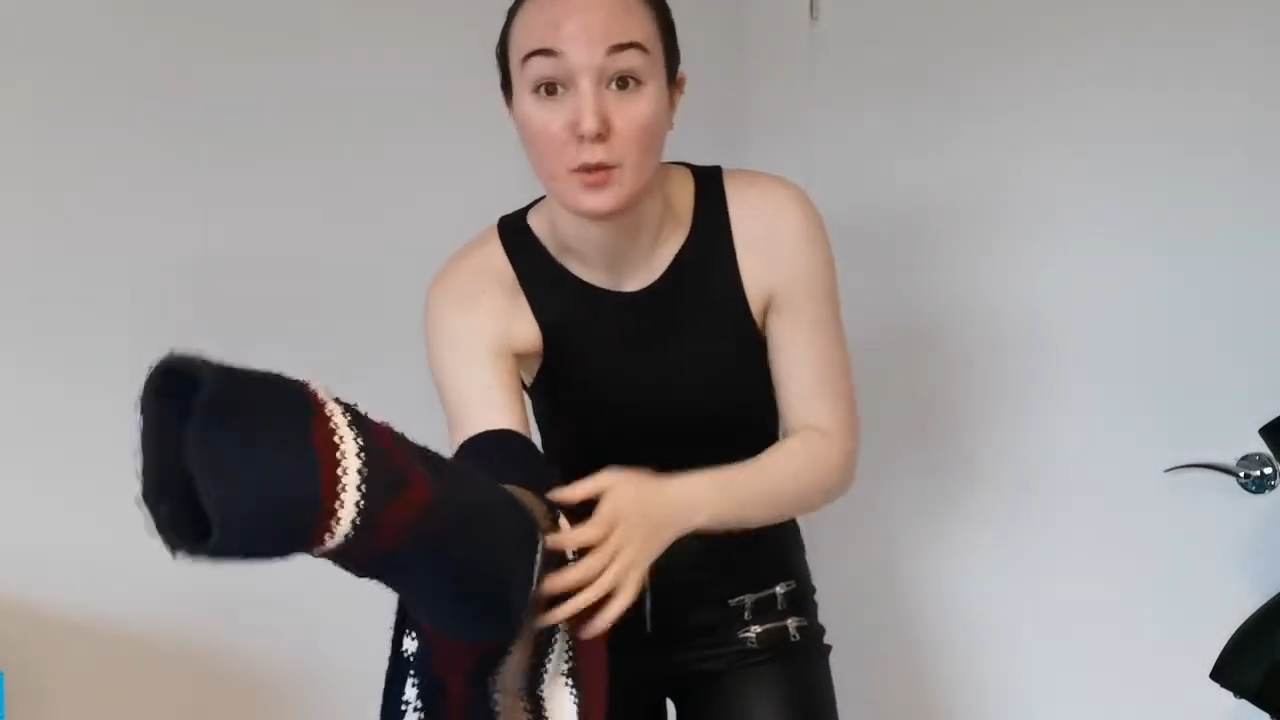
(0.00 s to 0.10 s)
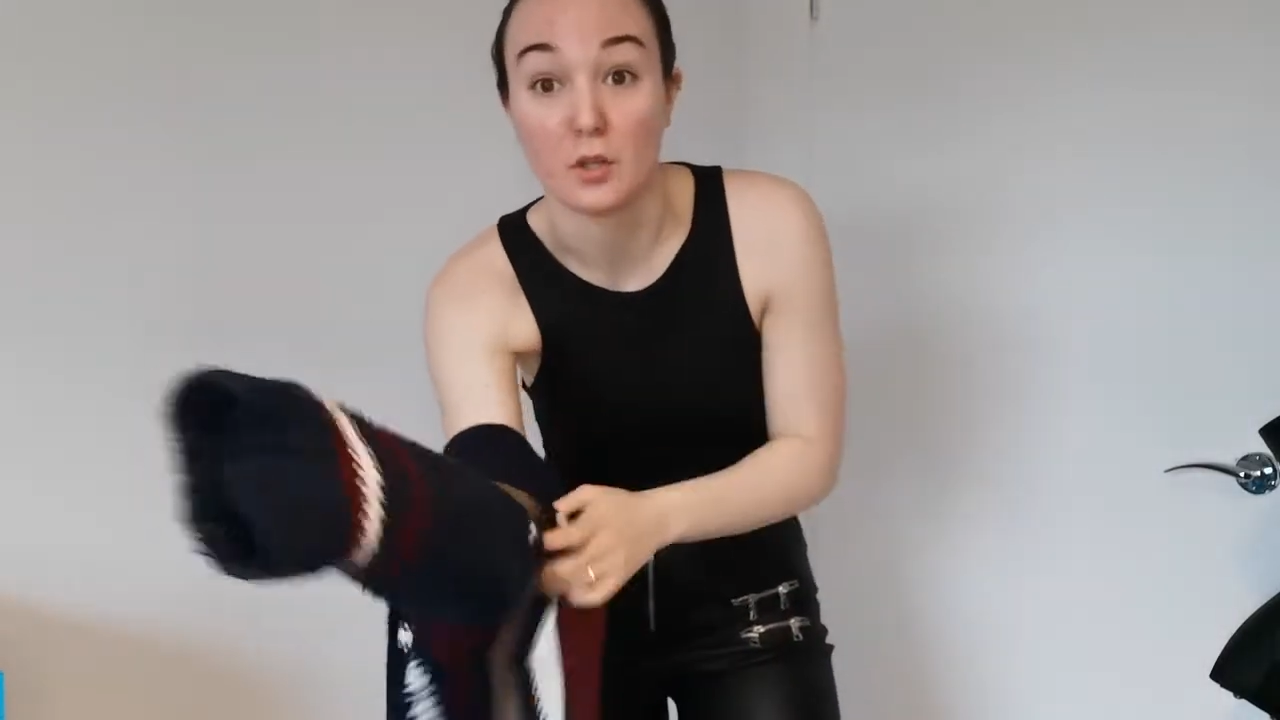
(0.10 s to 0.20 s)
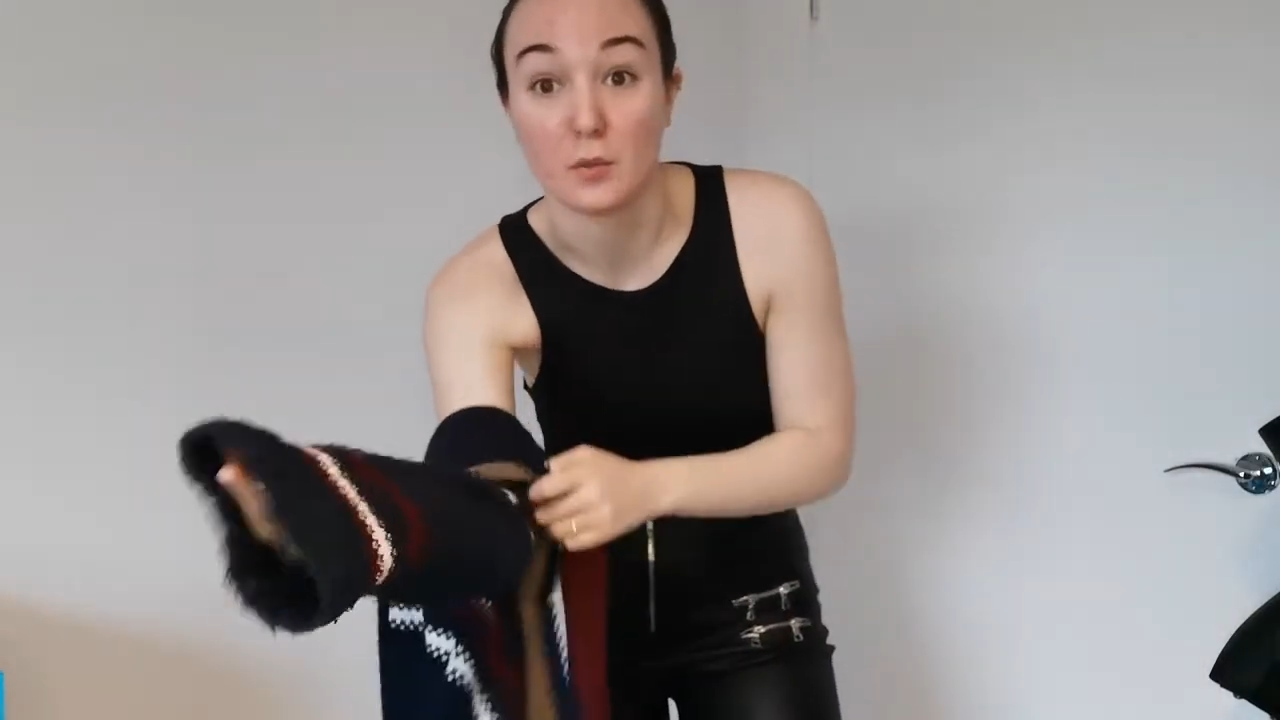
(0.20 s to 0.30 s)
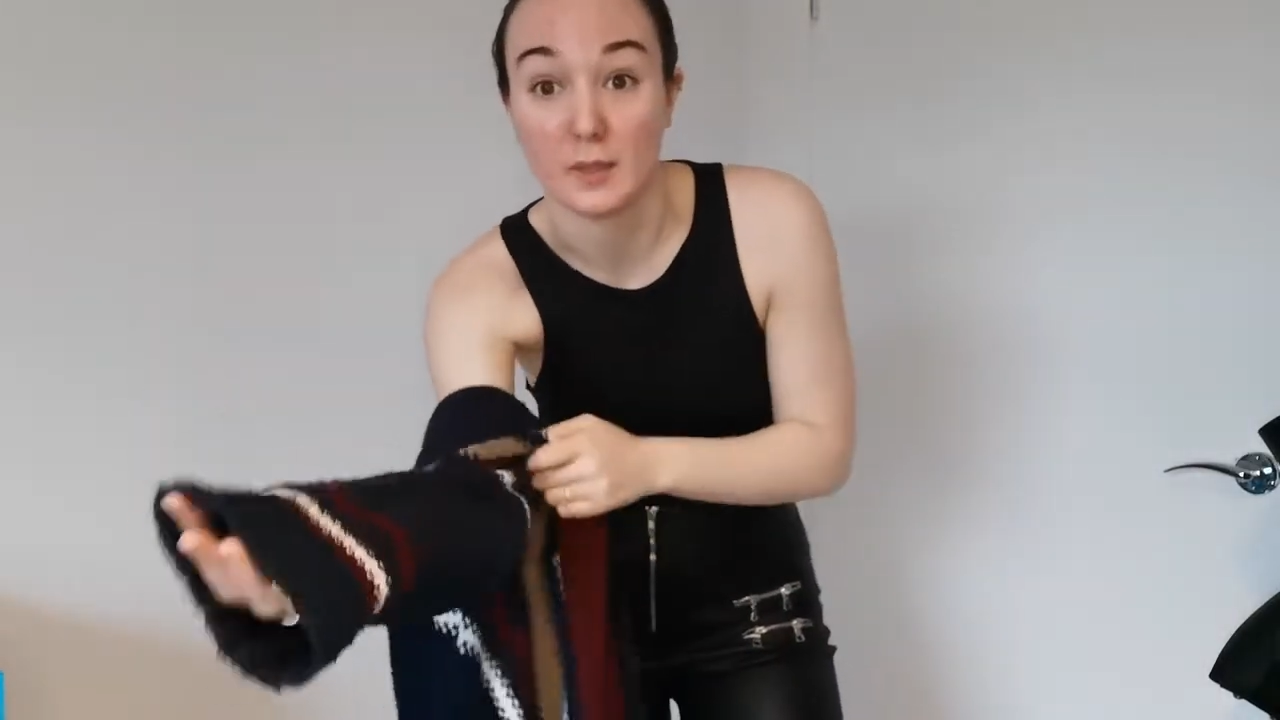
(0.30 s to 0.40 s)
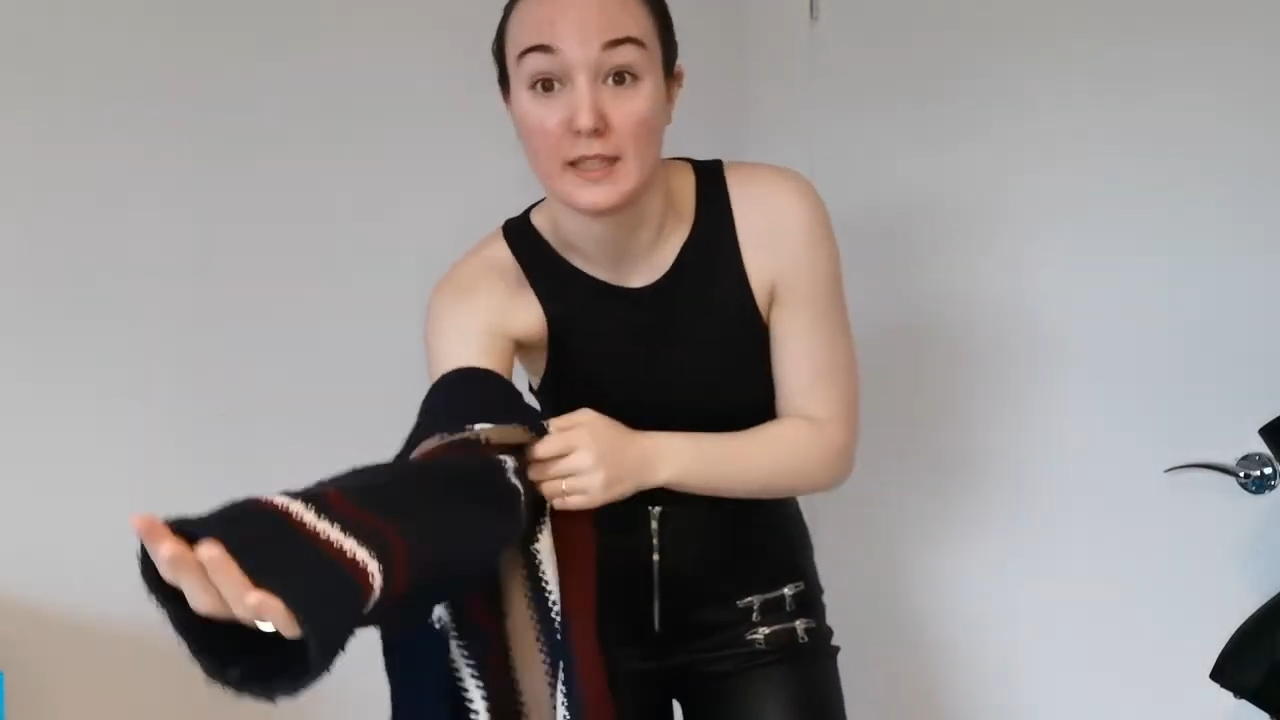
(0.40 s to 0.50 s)
what
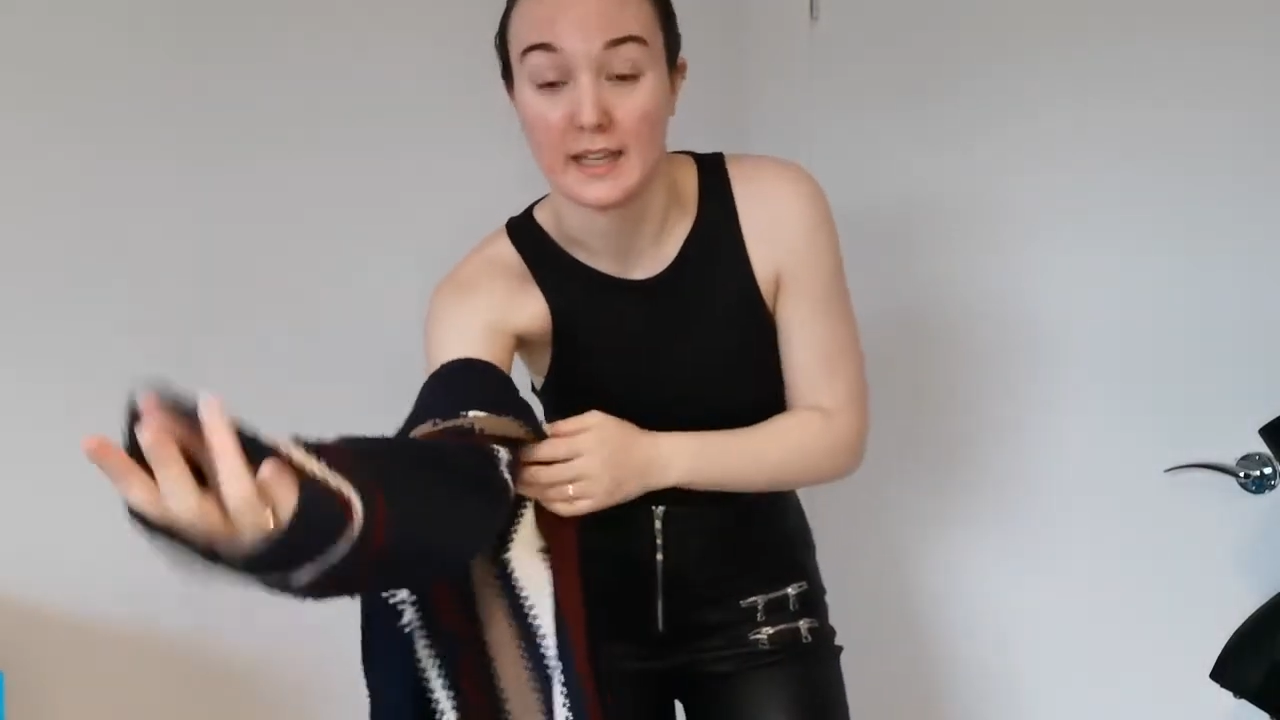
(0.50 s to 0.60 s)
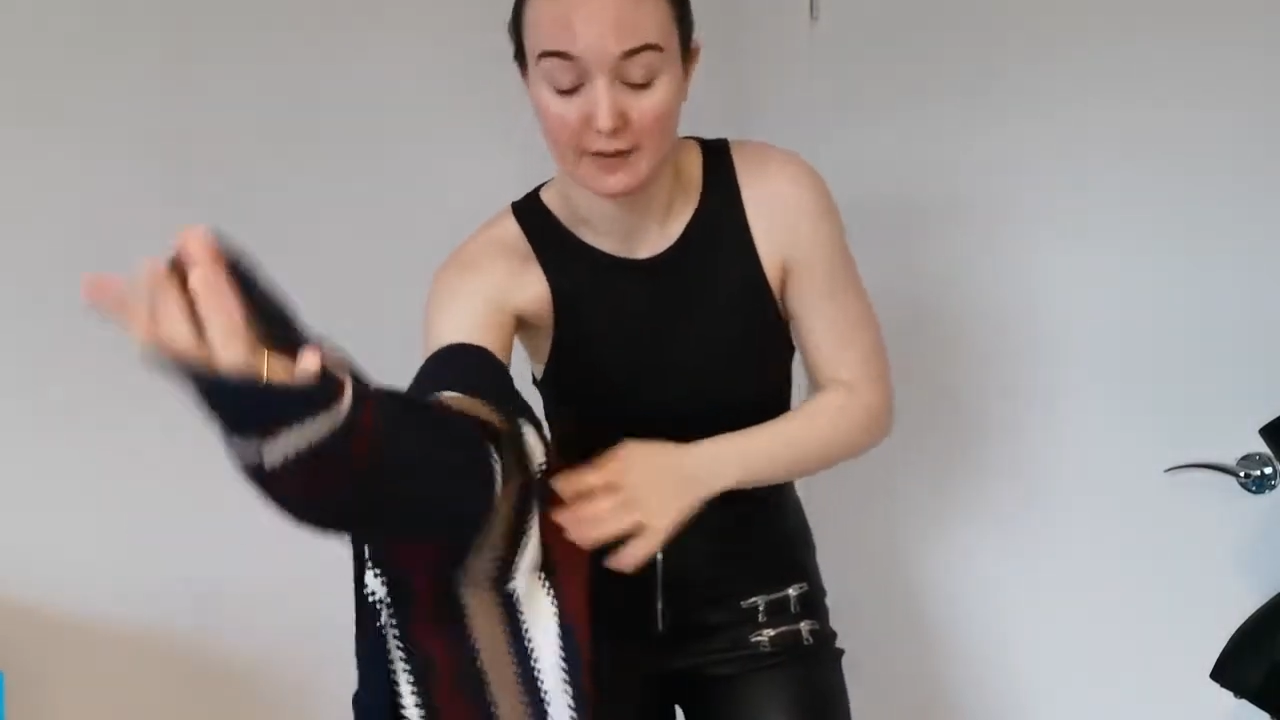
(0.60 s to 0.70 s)
should be the